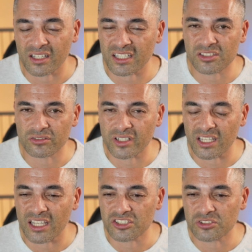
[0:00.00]
I guess the
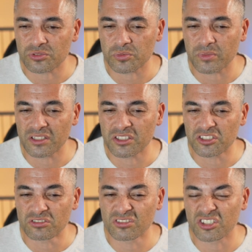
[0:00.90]
regulations would mean that
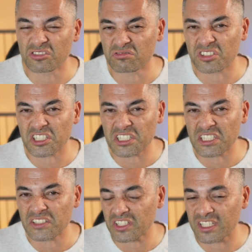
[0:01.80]
you couldn't really
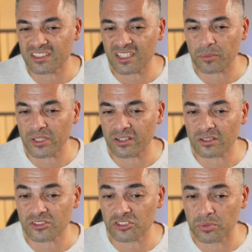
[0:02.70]
leave your kids up here
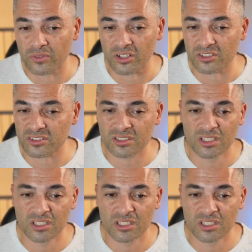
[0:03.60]
unsupervised.